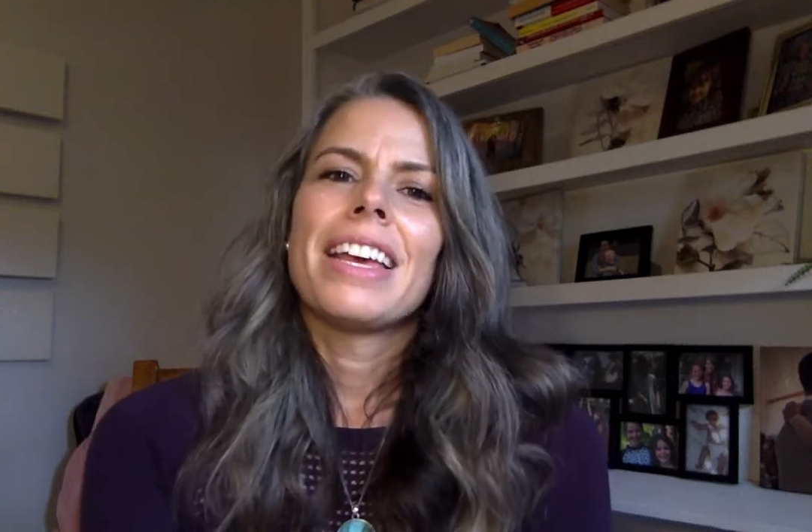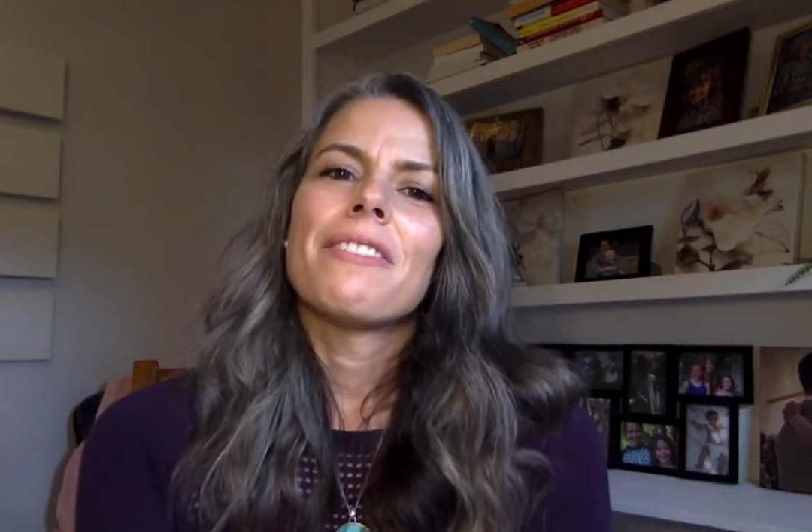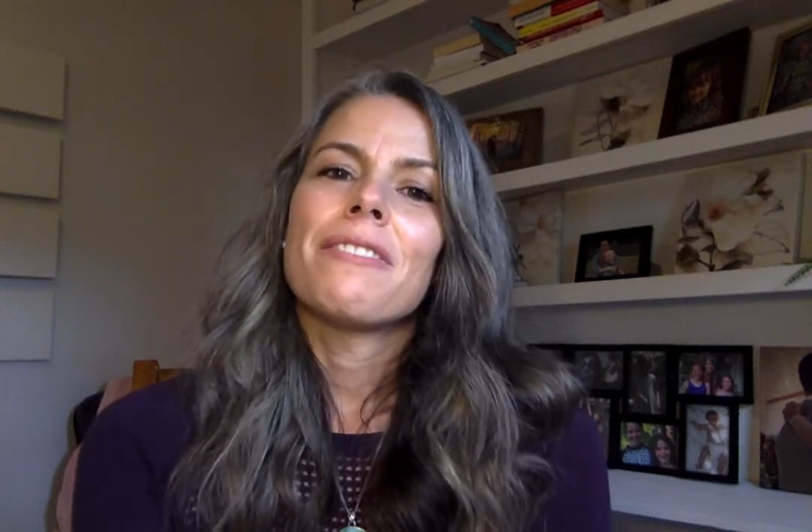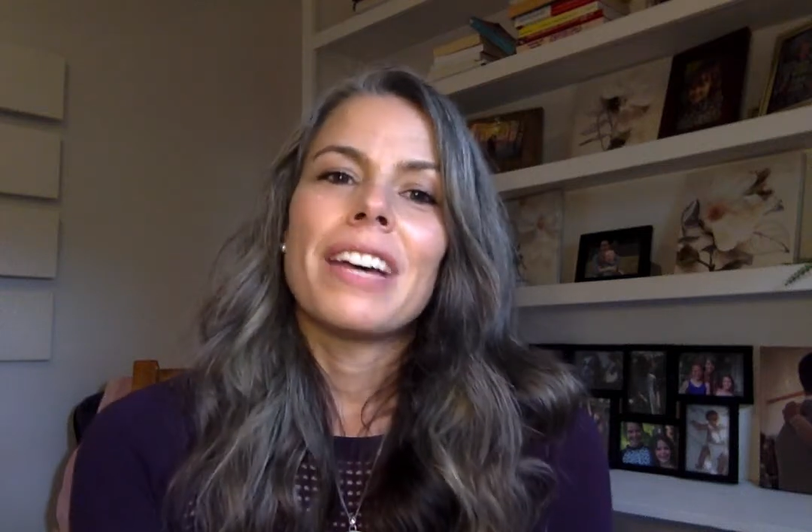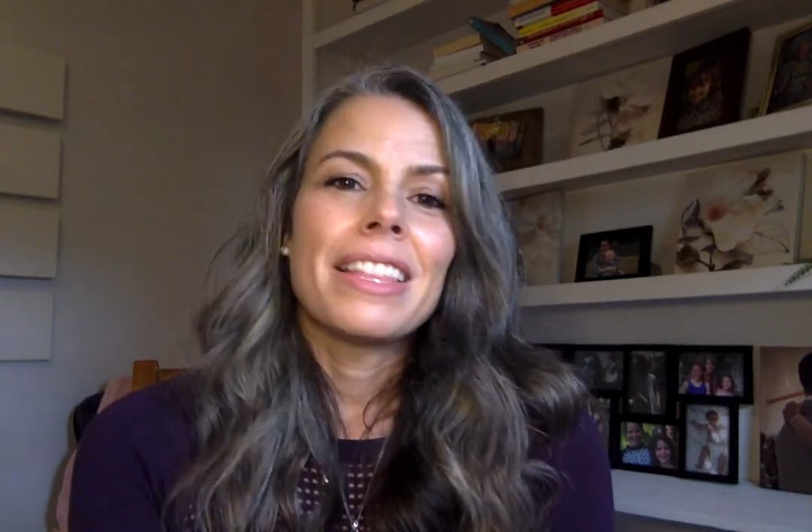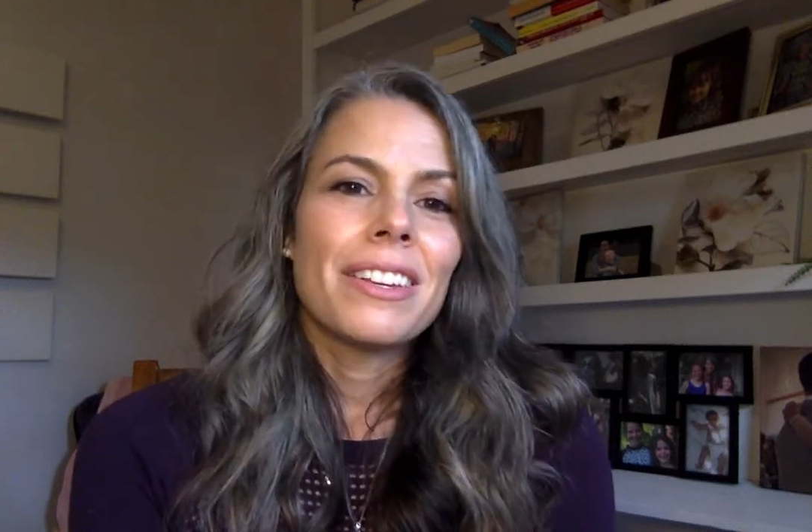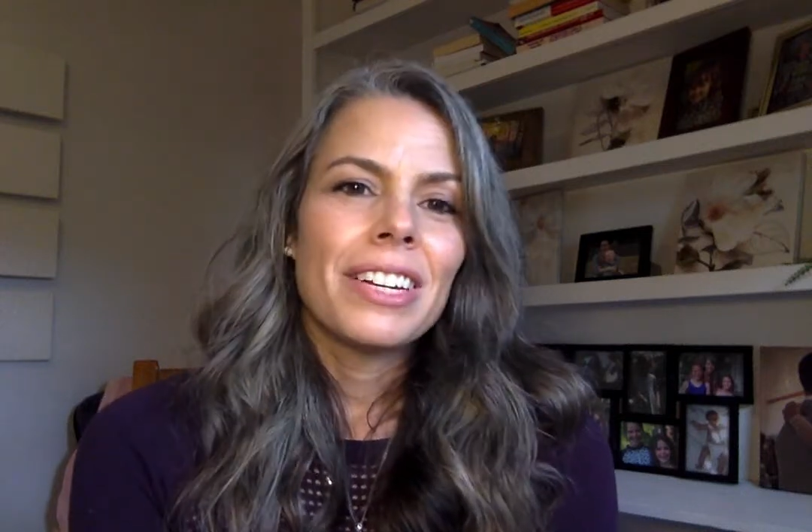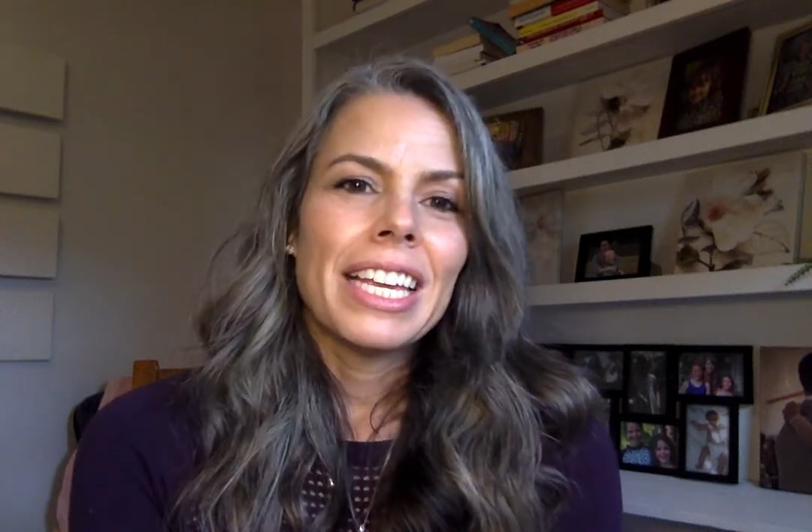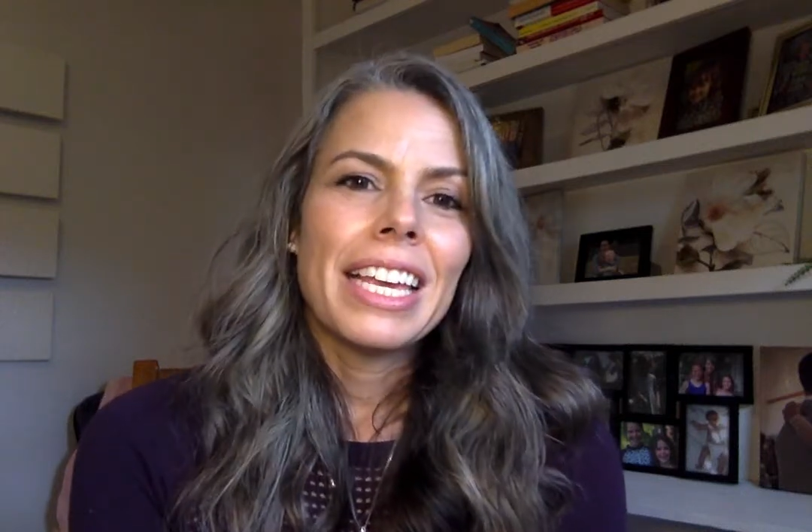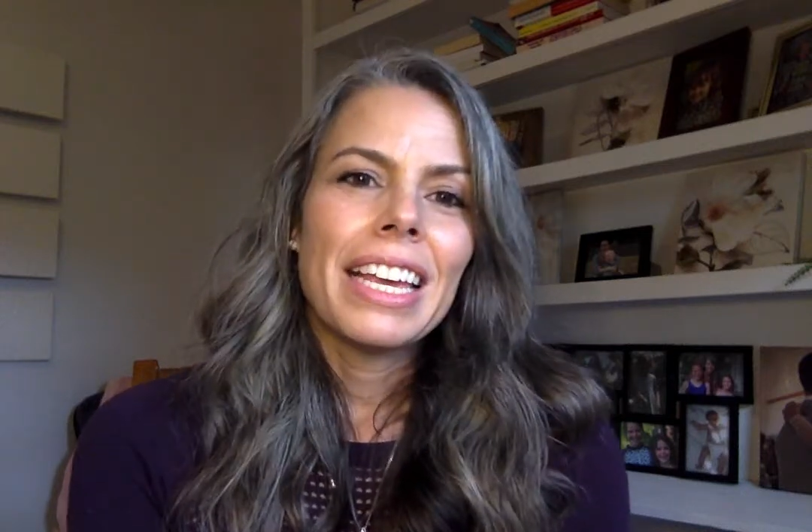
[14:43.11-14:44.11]
find their
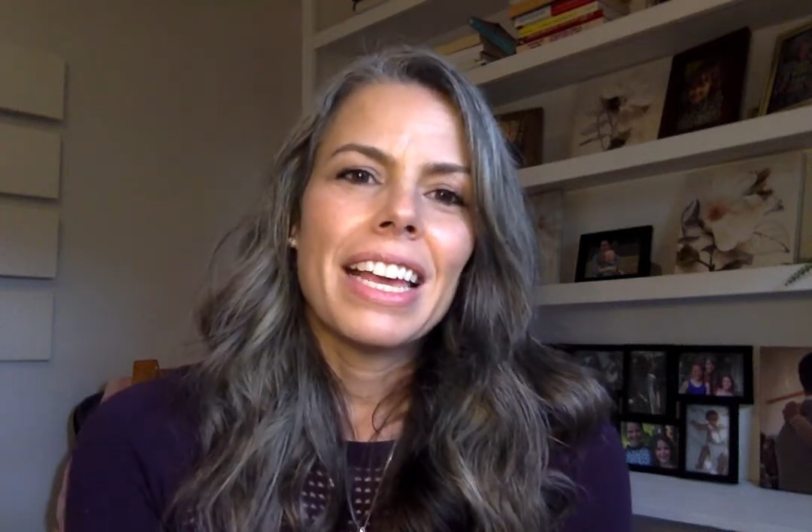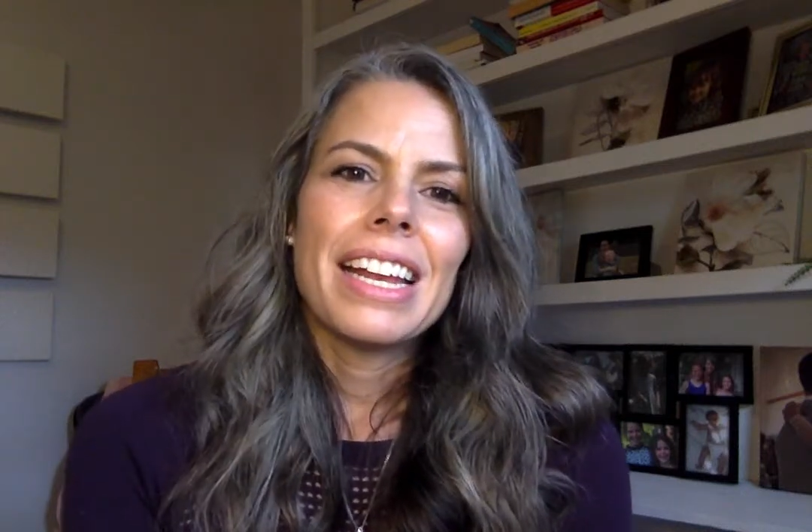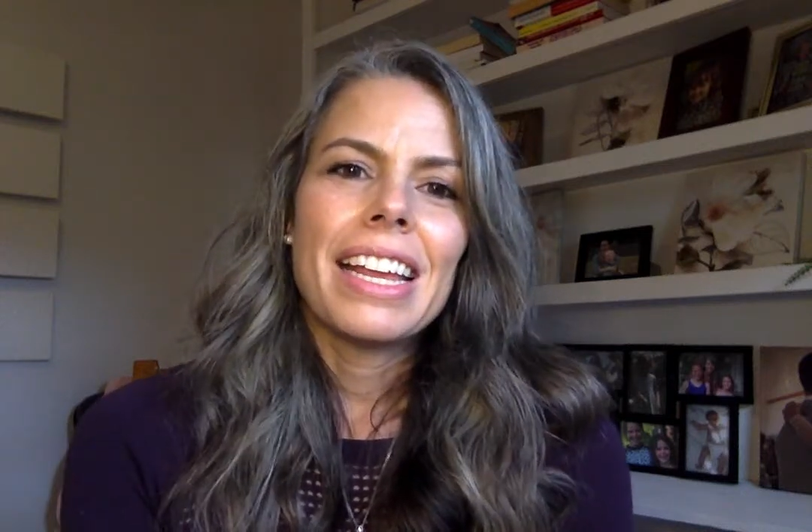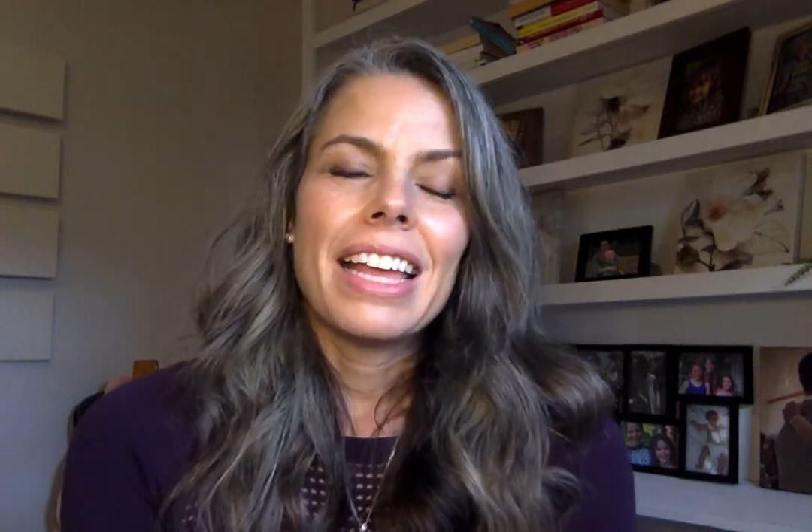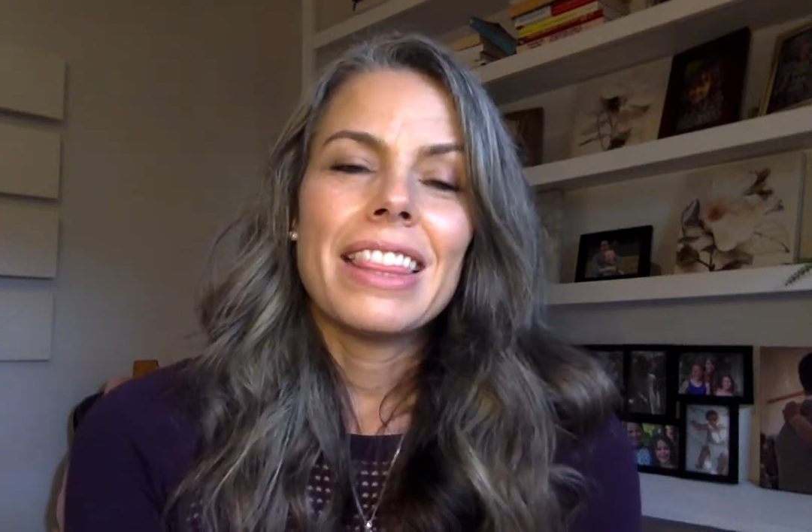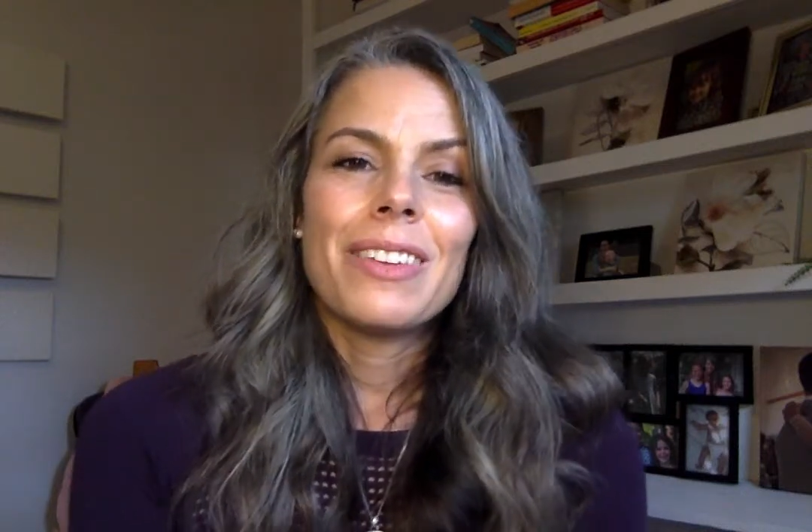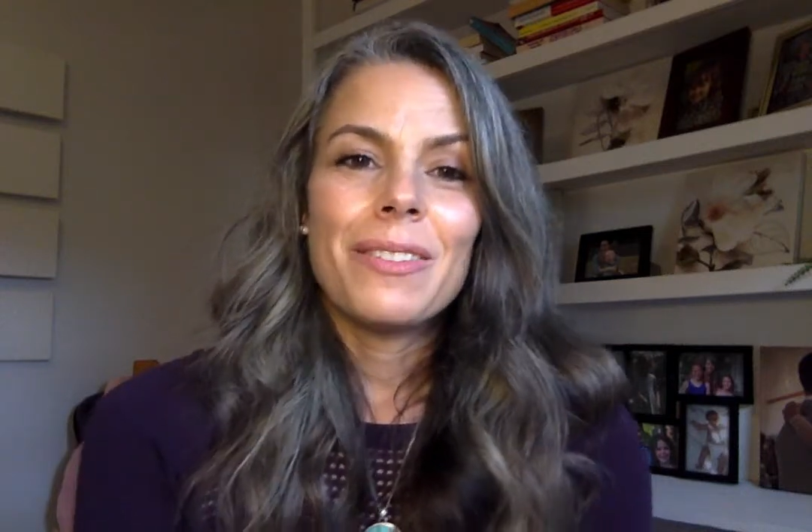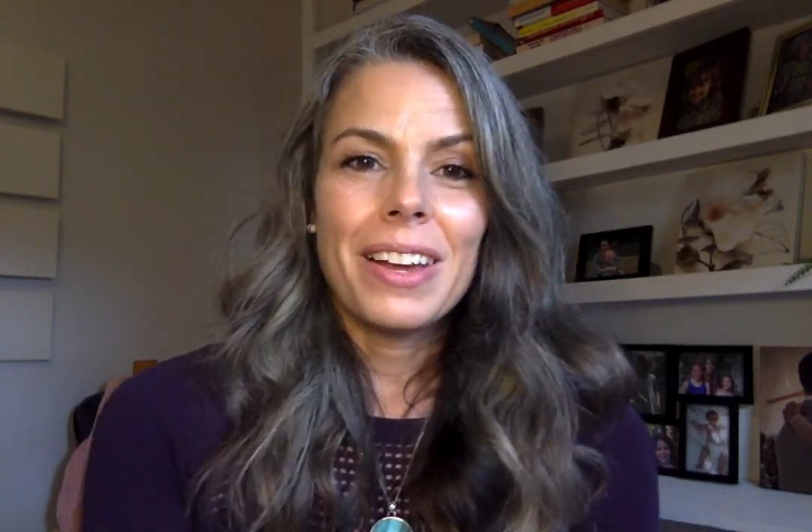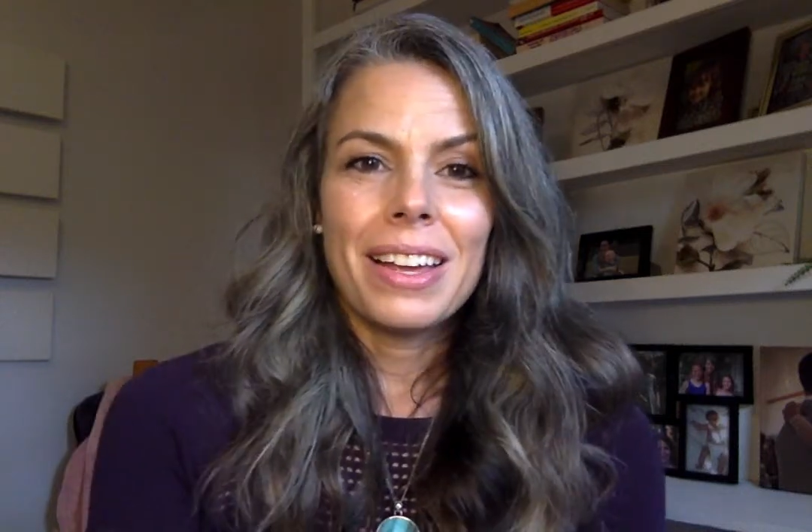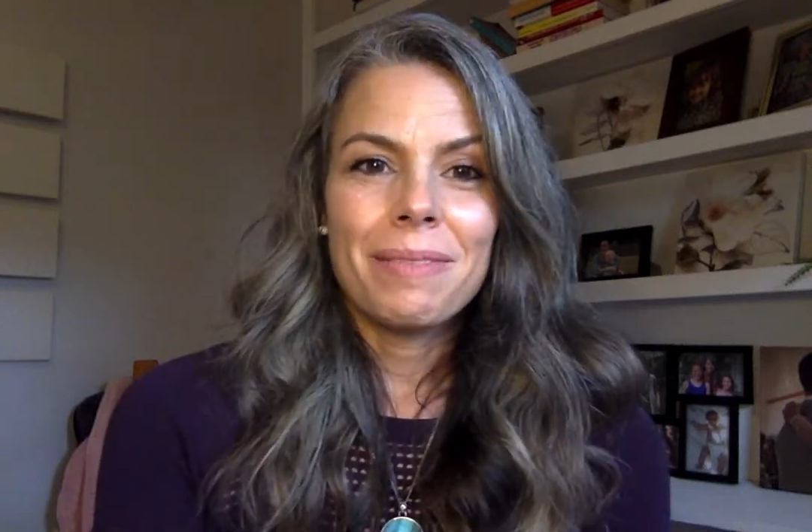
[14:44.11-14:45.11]
king, and get the
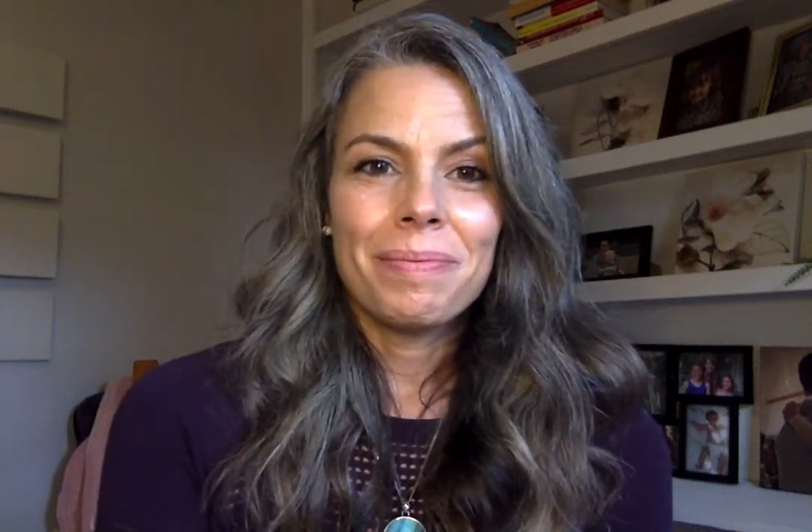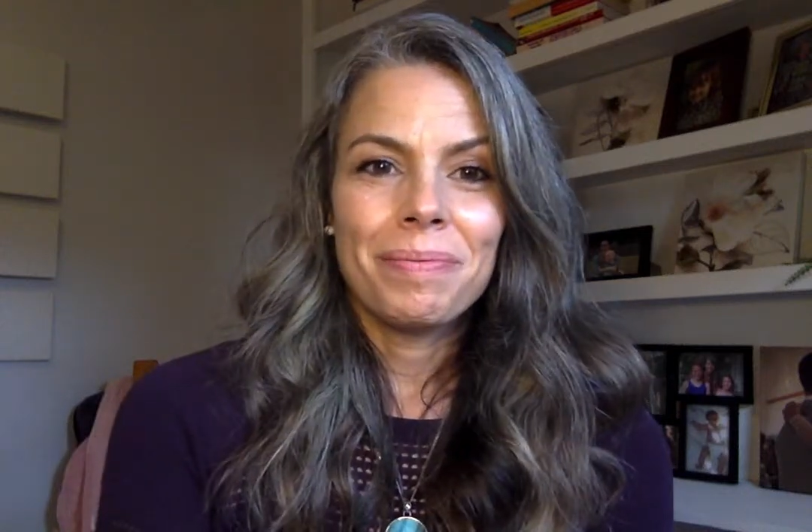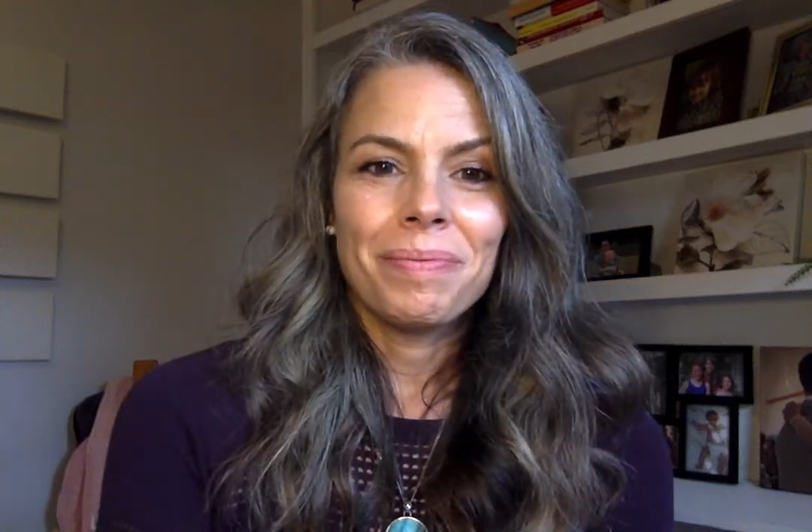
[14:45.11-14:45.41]
ring.